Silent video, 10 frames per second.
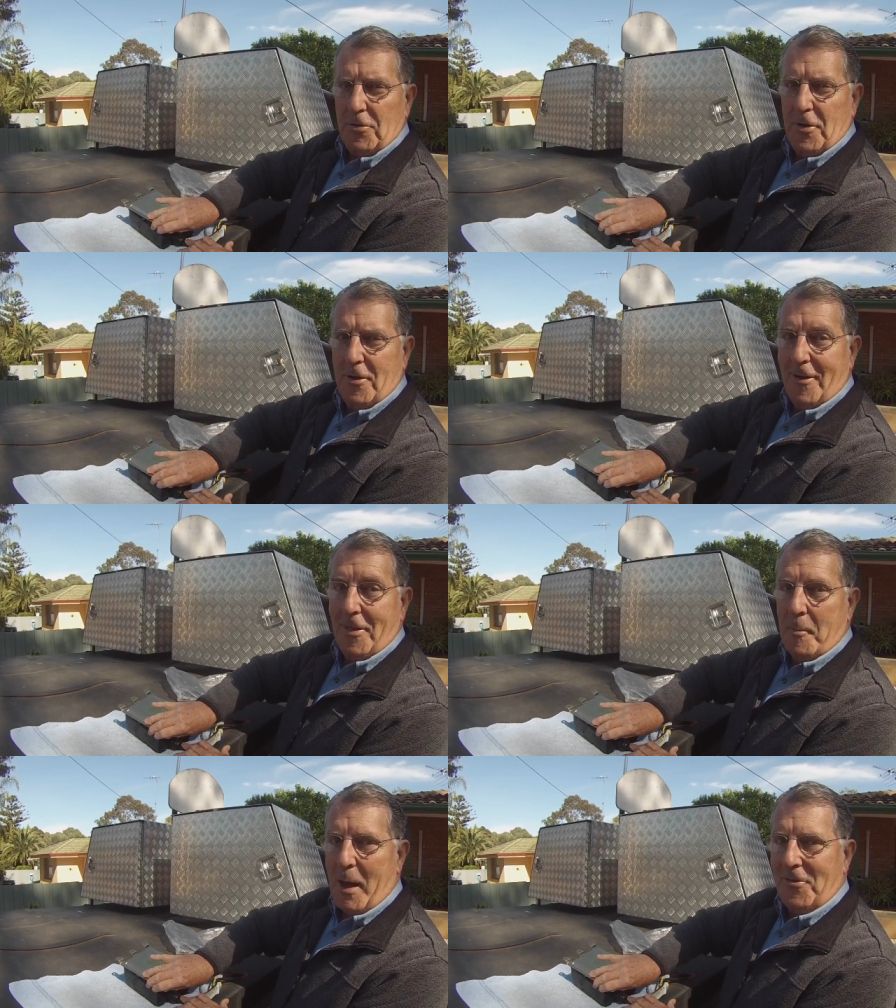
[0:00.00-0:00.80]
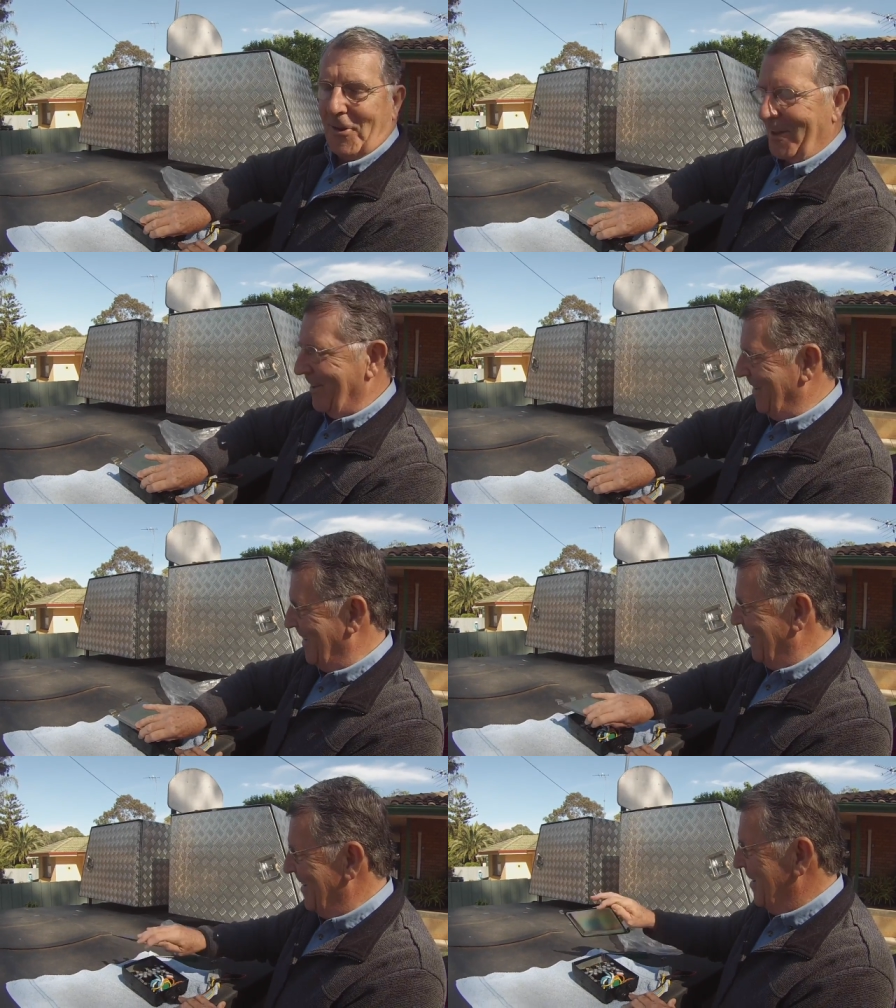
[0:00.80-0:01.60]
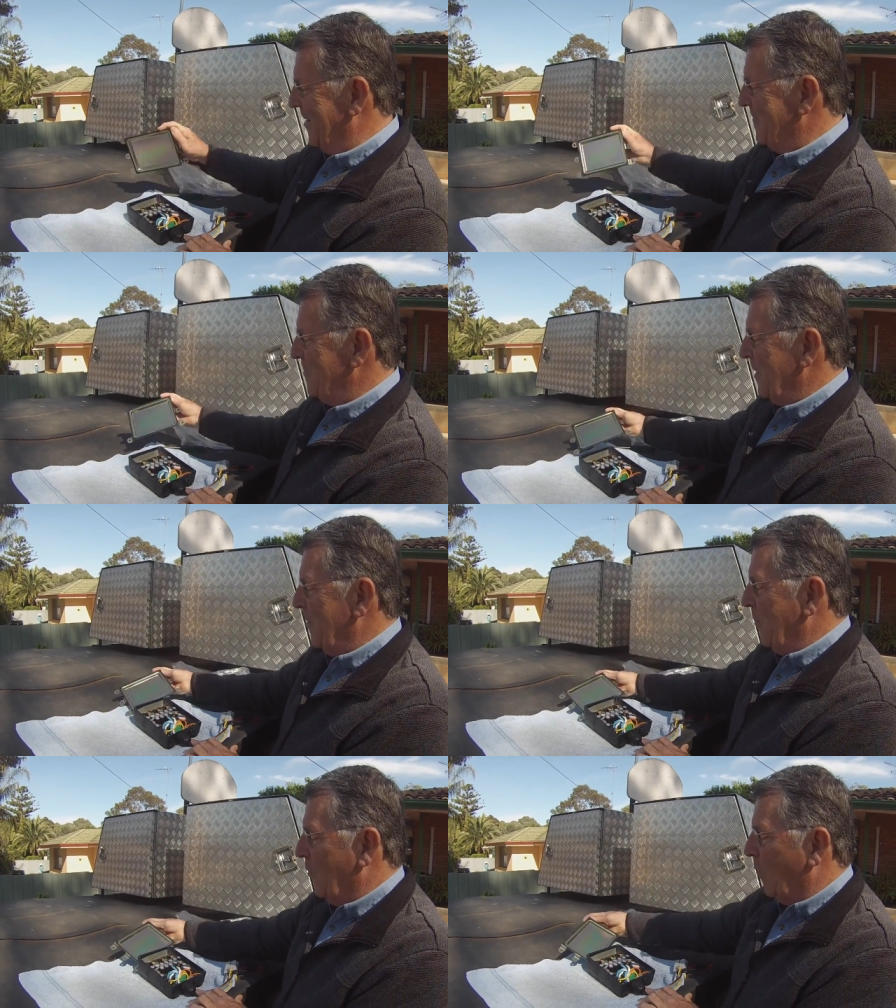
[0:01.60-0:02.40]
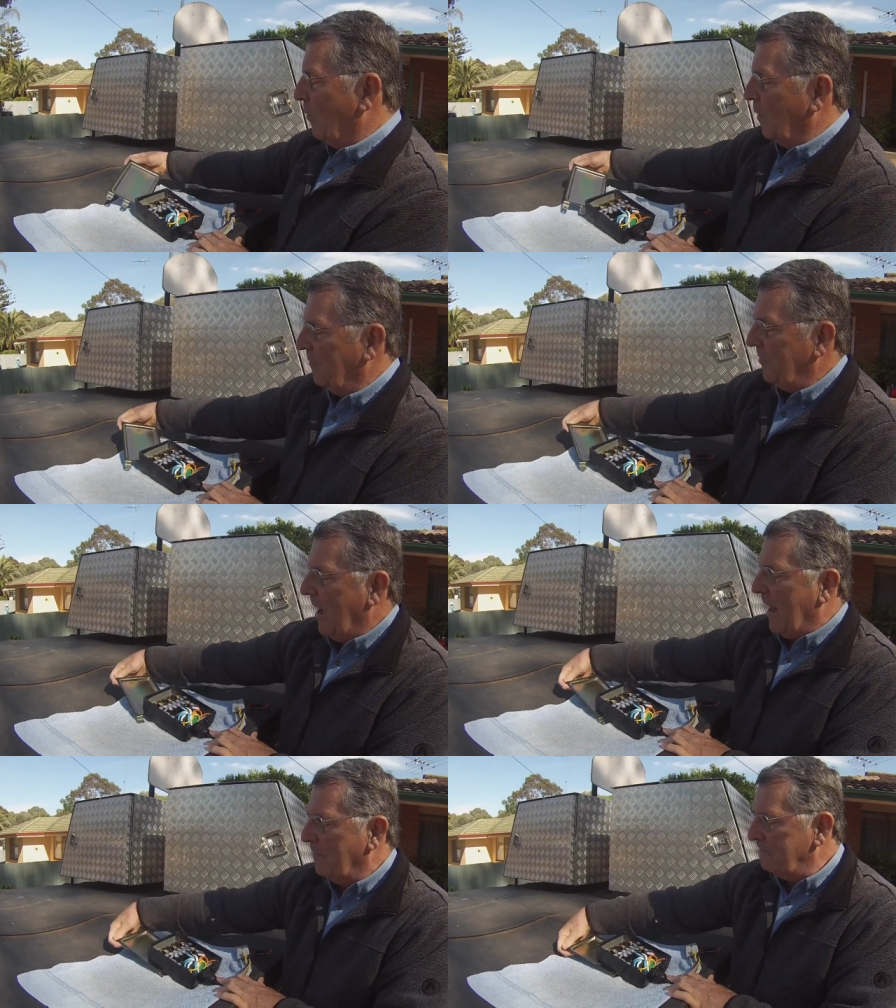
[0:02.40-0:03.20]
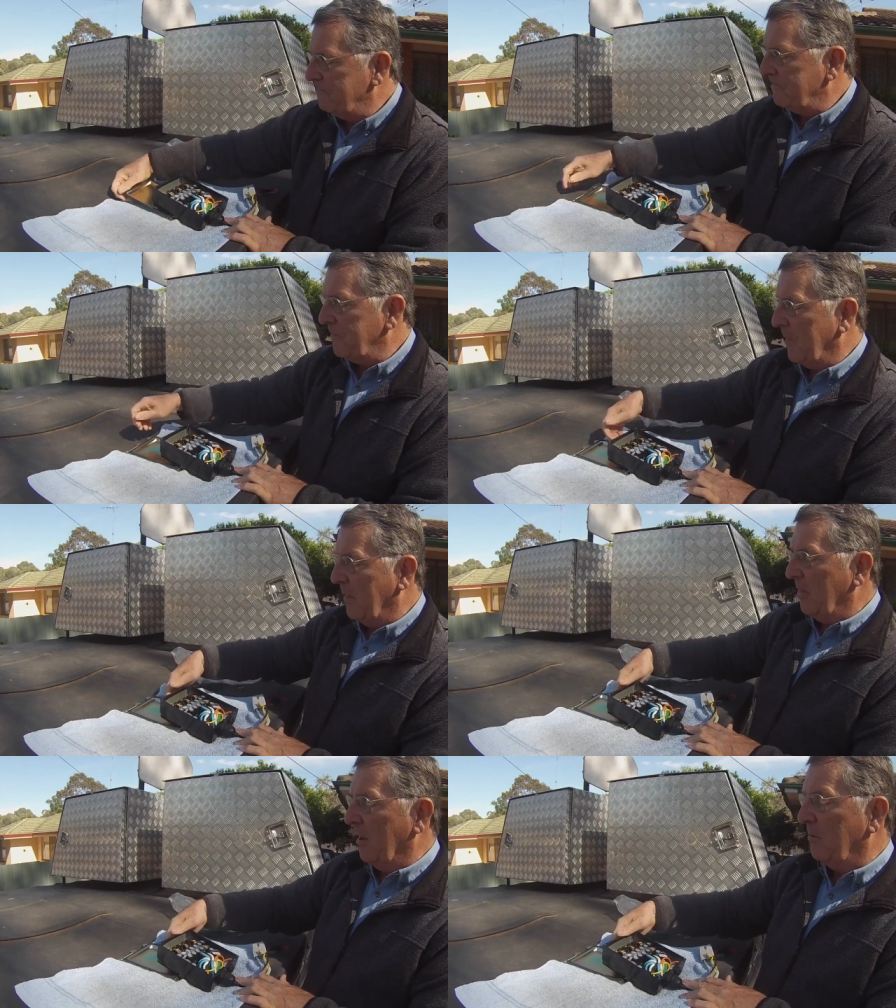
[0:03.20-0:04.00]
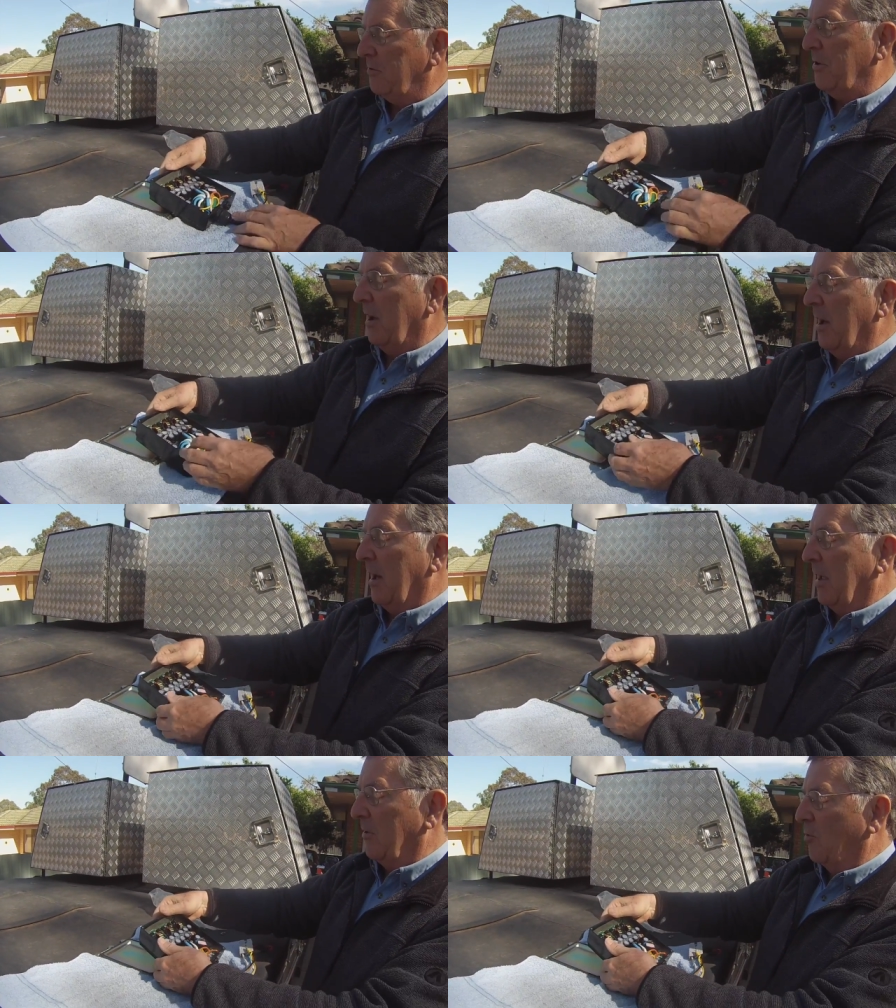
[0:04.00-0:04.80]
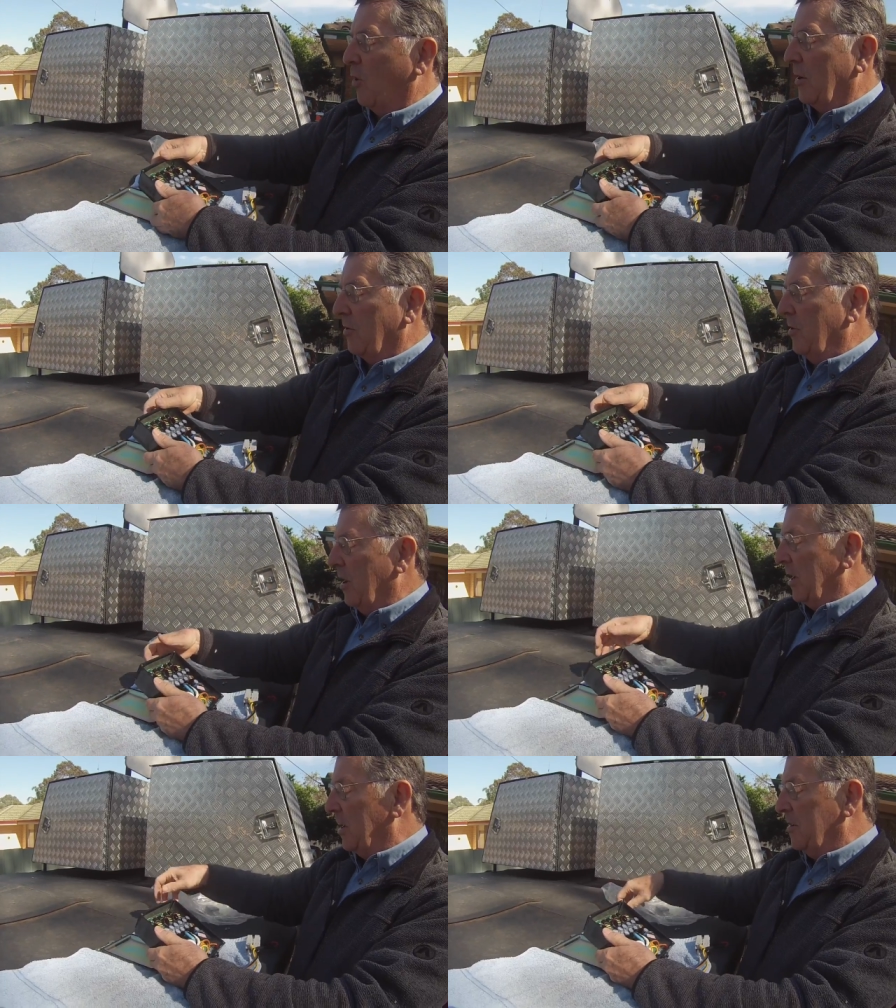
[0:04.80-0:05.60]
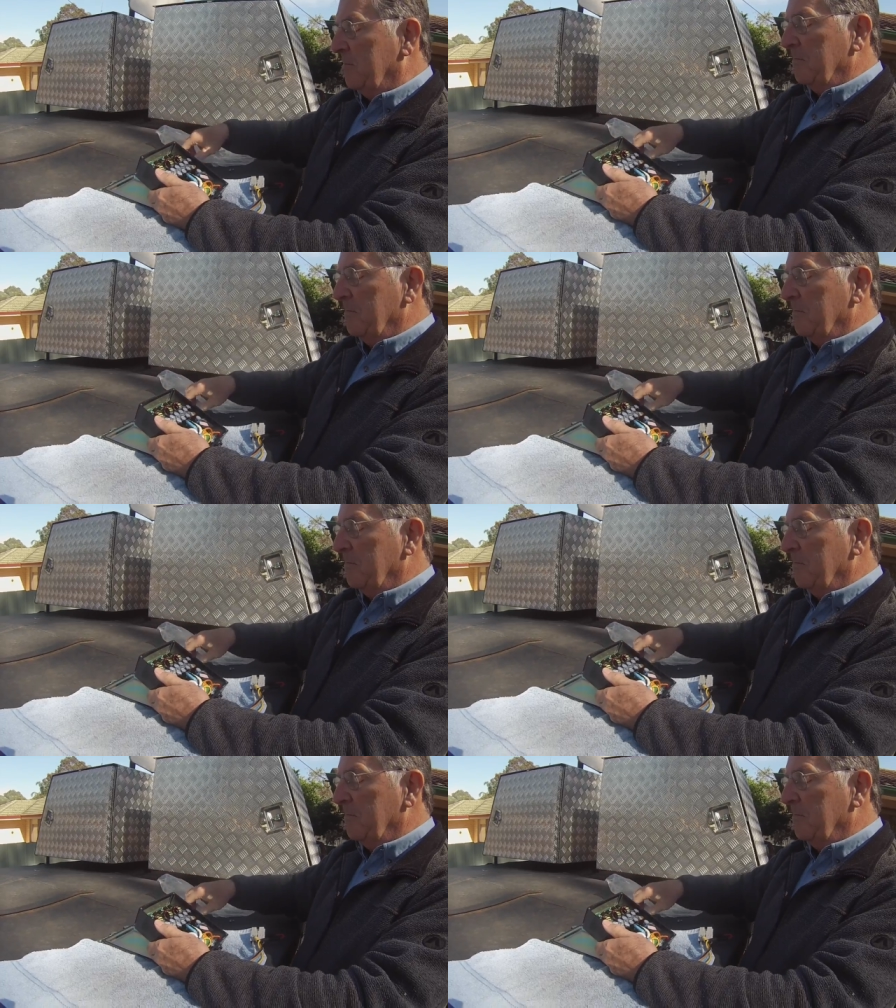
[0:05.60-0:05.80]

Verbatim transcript: at the magic. What we've done that uh, is quite unique